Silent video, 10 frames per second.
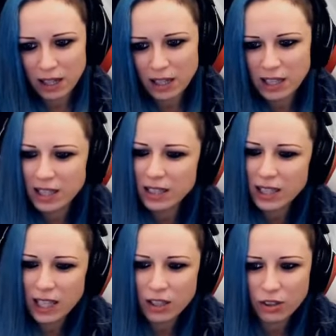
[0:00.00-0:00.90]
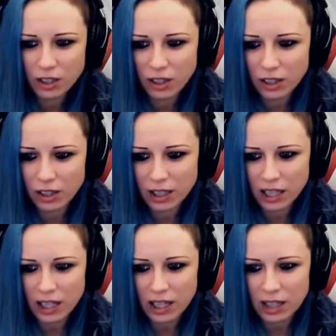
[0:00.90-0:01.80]
I just still can
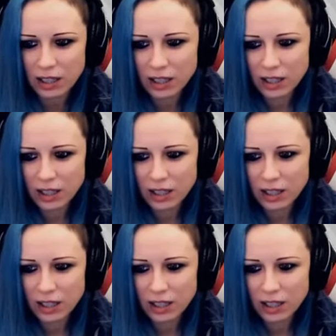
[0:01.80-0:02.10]
get it.